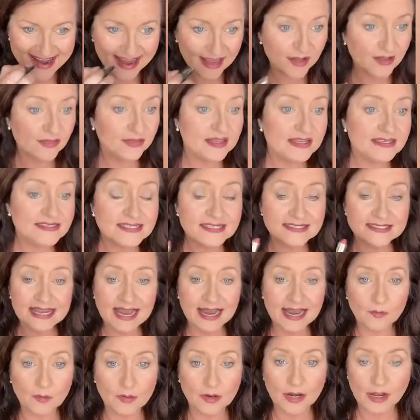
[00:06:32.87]
This is
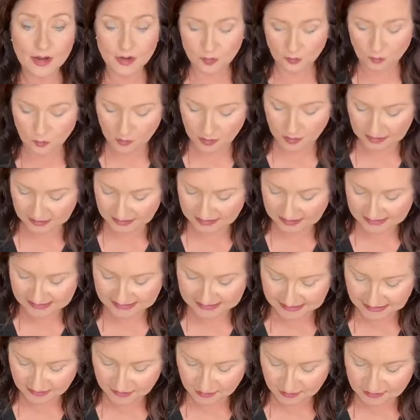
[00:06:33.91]
our 01
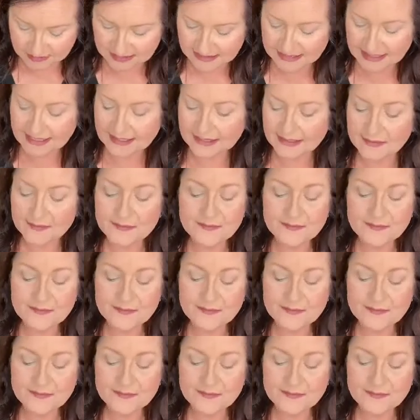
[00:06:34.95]
concealer stick.